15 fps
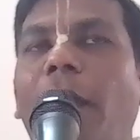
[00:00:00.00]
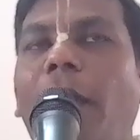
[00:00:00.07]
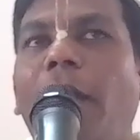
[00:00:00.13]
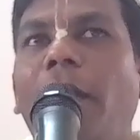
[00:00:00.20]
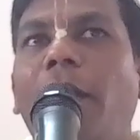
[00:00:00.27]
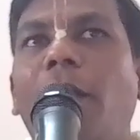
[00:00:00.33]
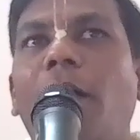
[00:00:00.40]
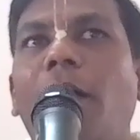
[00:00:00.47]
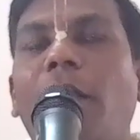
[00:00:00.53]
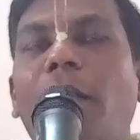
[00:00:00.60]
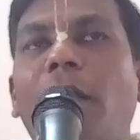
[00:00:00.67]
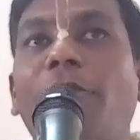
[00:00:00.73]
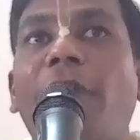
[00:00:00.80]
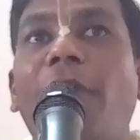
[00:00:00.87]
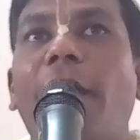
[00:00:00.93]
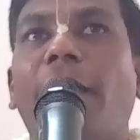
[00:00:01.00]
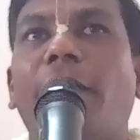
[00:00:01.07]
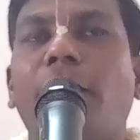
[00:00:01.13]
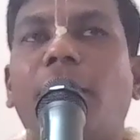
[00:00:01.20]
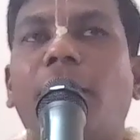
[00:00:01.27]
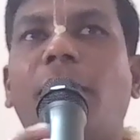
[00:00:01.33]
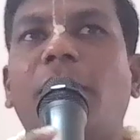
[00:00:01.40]
And in
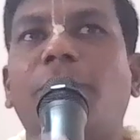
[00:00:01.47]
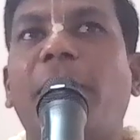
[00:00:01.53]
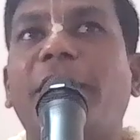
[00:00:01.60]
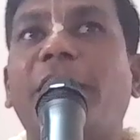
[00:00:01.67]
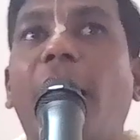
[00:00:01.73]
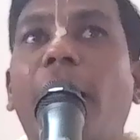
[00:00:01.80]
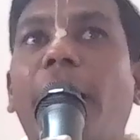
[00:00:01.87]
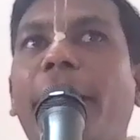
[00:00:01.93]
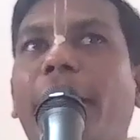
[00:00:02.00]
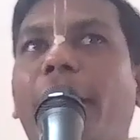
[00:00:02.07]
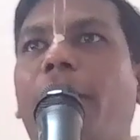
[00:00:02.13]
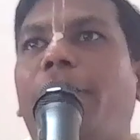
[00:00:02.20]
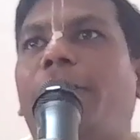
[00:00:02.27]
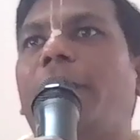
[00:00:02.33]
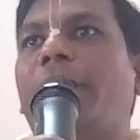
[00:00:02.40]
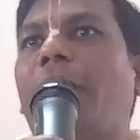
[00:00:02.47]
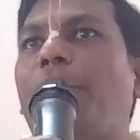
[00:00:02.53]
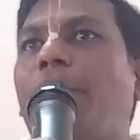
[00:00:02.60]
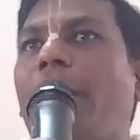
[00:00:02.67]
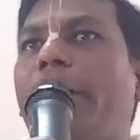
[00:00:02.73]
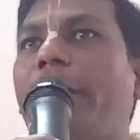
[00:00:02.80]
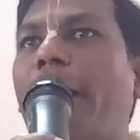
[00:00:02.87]
fact, the speciality of the
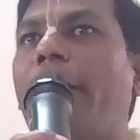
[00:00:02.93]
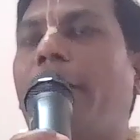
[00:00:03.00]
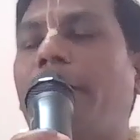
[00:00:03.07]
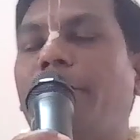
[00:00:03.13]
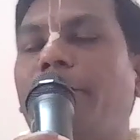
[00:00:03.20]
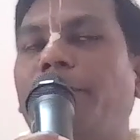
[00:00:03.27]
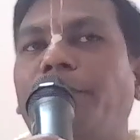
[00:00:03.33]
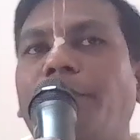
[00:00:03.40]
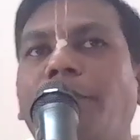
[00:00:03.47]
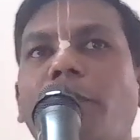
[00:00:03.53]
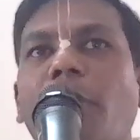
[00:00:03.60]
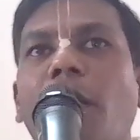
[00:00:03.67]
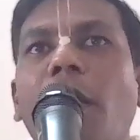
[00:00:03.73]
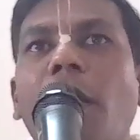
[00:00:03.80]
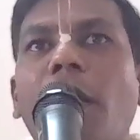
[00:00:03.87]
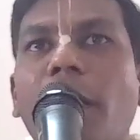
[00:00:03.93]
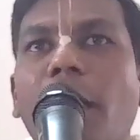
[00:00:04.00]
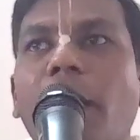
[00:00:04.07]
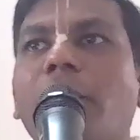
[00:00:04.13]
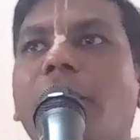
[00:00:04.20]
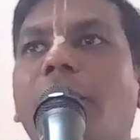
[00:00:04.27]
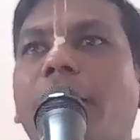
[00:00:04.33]
chapter 10
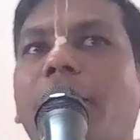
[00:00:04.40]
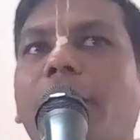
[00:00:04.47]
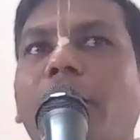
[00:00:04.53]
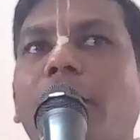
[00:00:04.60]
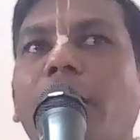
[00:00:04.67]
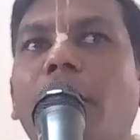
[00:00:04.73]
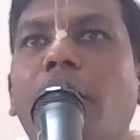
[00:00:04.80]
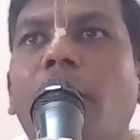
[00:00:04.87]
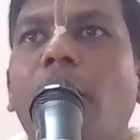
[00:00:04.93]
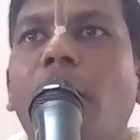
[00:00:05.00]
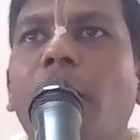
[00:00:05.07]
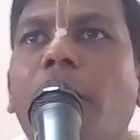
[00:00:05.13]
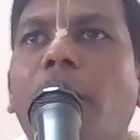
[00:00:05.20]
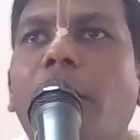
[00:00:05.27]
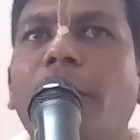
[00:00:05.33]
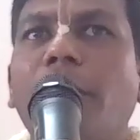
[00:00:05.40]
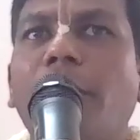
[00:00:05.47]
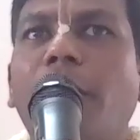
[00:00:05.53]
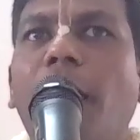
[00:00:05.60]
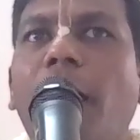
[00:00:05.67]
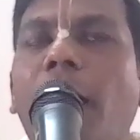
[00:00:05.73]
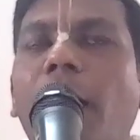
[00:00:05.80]
is that
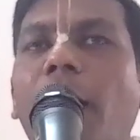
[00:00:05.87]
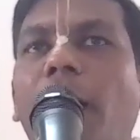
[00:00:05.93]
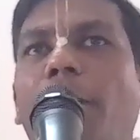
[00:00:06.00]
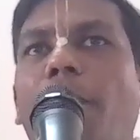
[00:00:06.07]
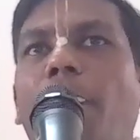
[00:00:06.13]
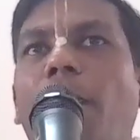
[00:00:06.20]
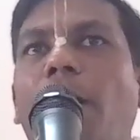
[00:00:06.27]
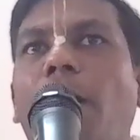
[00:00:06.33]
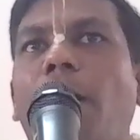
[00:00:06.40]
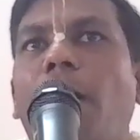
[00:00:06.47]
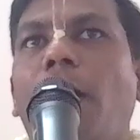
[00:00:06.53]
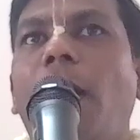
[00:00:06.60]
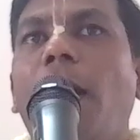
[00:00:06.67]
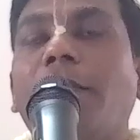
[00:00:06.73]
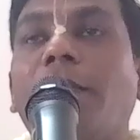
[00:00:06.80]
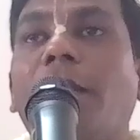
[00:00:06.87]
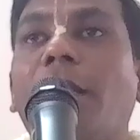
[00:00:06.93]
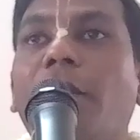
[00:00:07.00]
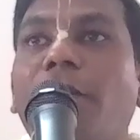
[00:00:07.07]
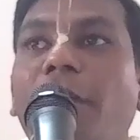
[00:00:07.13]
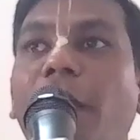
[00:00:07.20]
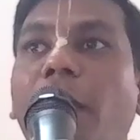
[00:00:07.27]
Krishna has
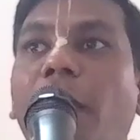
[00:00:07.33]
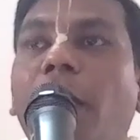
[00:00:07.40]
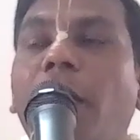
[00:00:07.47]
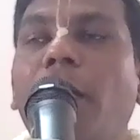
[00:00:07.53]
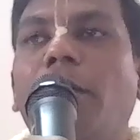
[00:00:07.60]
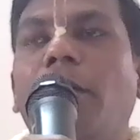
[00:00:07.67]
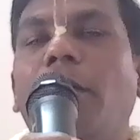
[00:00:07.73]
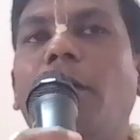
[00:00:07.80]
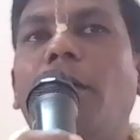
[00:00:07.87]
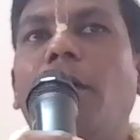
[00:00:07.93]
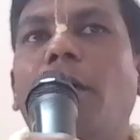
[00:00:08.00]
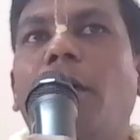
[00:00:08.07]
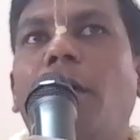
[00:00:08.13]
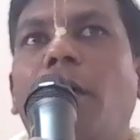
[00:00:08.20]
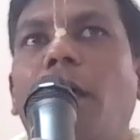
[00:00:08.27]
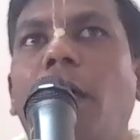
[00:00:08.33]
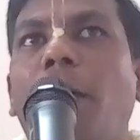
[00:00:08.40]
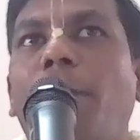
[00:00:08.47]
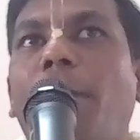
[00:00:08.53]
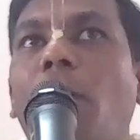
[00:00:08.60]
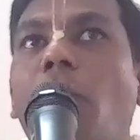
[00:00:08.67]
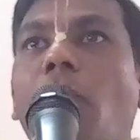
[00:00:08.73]
revealed
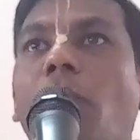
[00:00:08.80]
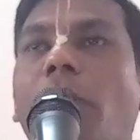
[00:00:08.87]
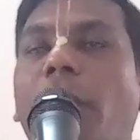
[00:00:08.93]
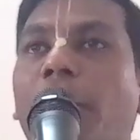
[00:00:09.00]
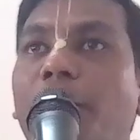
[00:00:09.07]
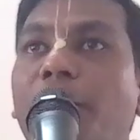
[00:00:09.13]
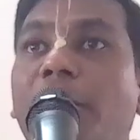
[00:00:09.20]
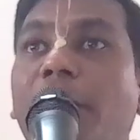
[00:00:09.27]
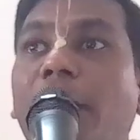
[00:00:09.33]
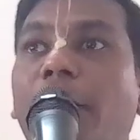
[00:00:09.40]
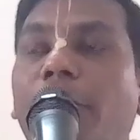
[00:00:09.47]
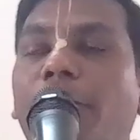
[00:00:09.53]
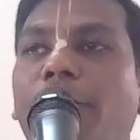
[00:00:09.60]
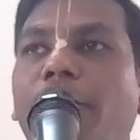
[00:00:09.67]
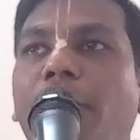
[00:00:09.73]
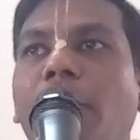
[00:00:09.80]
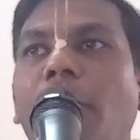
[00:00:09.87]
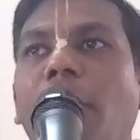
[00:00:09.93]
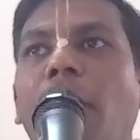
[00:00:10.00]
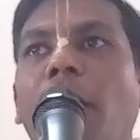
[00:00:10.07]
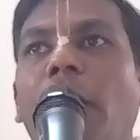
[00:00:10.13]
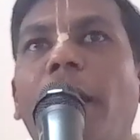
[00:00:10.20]
about himself
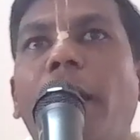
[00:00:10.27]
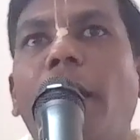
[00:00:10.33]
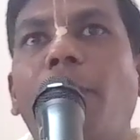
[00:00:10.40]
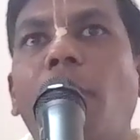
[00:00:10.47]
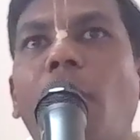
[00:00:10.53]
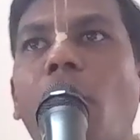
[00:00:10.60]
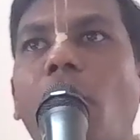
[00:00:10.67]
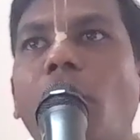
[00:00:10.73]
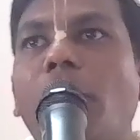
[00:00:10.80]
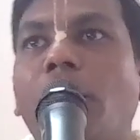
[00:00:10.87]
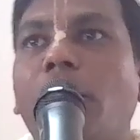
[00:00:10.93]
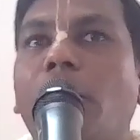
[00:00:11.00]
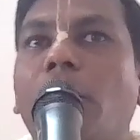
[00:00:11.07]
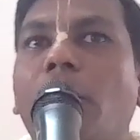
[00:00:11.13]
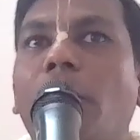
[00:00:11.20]
and about